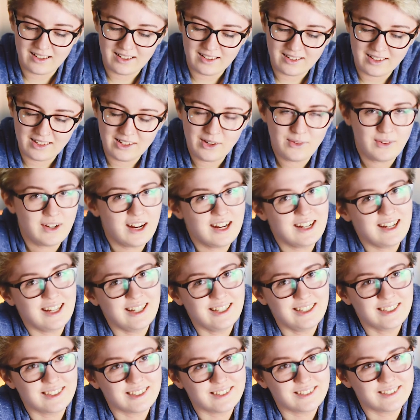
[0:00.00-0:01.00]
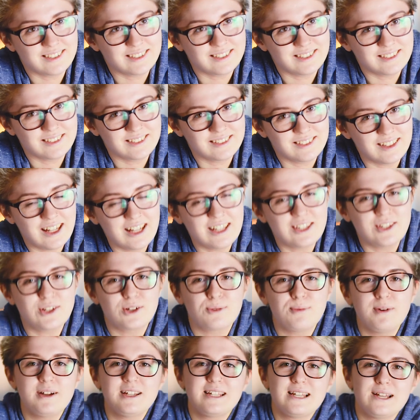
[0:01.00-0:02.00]
you know what I did? I
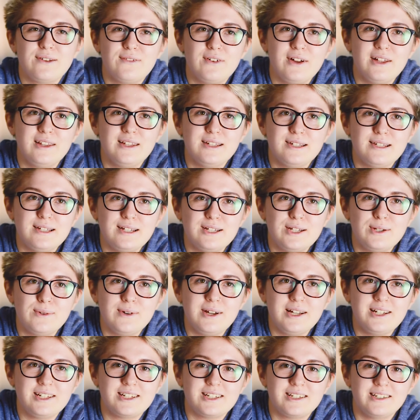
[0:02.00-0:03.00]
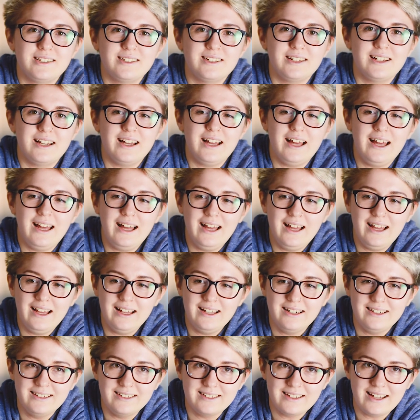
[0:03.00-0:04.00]
took myself out of the situation
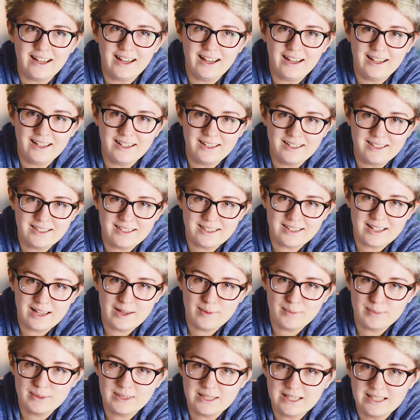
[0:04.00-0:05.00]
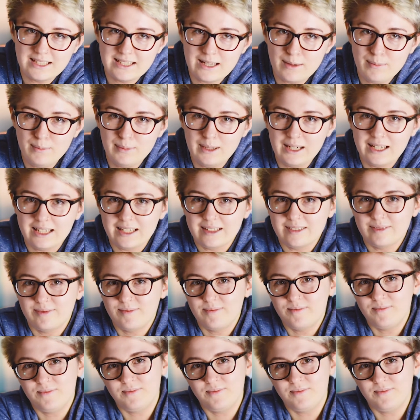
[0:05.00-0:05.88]
and I skipped assembly